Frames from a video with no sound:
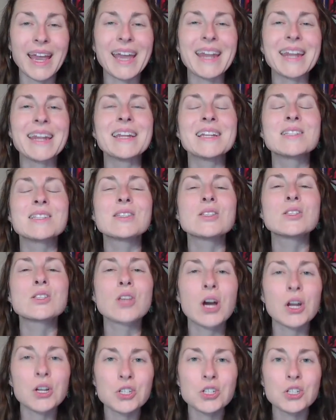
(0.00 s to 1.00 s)
And it is
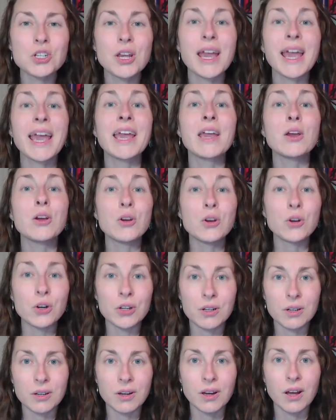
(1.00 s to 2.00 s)
such a
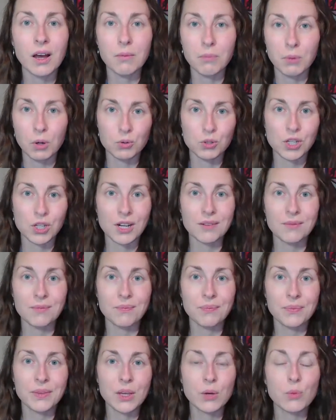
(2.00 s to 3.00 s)
good emotion
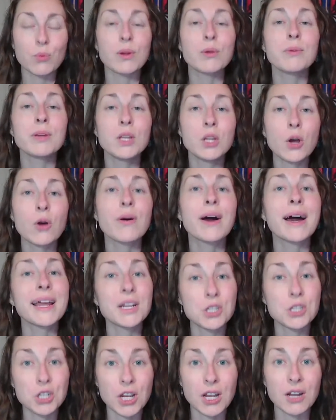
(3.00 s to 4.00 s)
when we know how
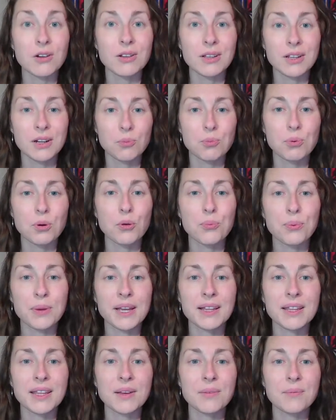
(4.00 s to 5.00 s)
to channel it
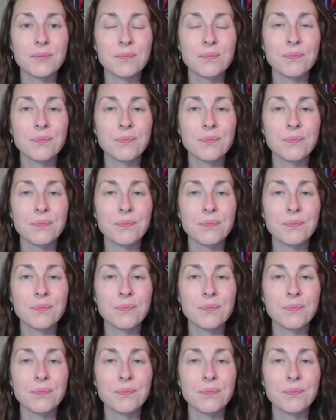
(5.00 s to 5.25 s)
appropriately.